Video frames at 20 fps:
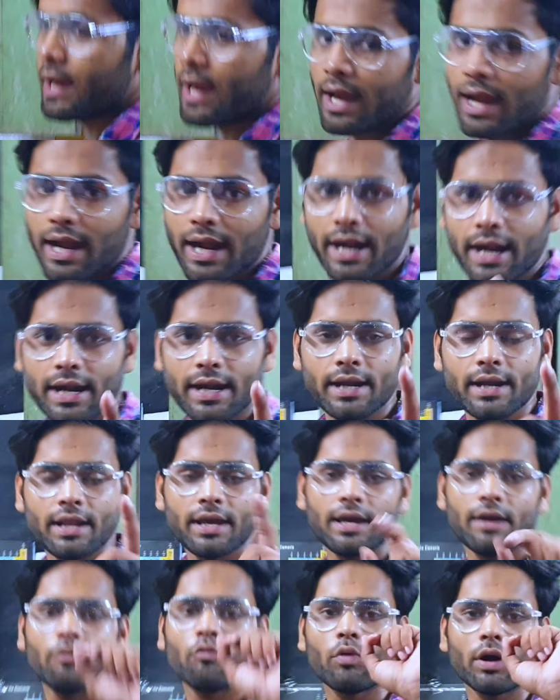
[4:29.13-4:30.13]
and
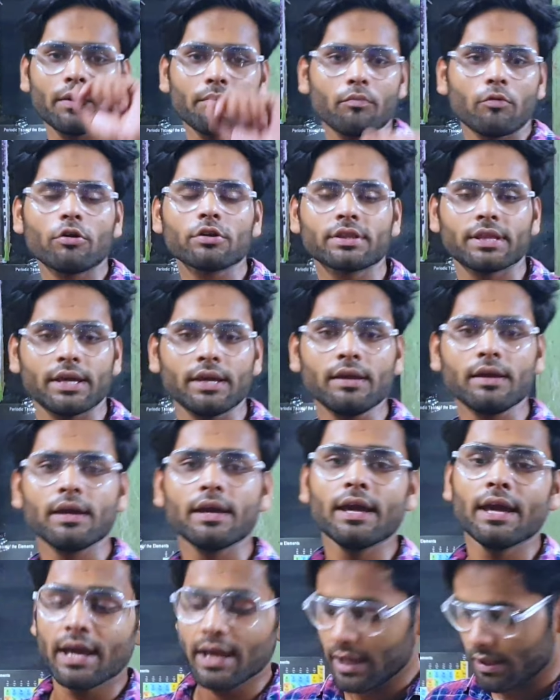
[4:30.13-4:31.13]
one more thing,
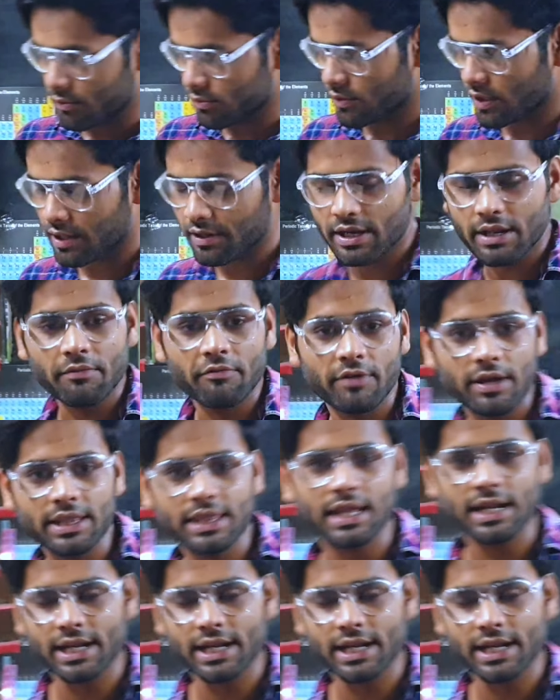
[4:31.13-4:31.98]
that when the